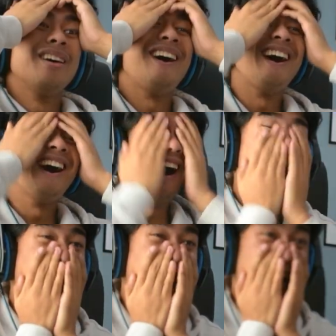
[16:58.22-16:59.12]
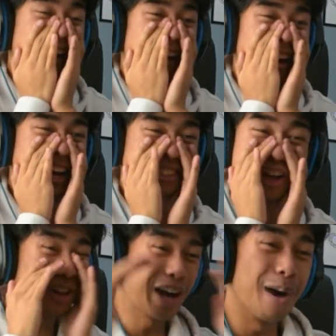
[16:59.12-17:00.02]
Oh! It's
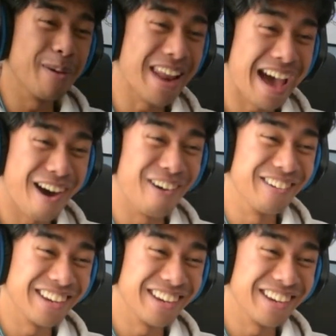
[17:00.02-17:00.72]
all coming out!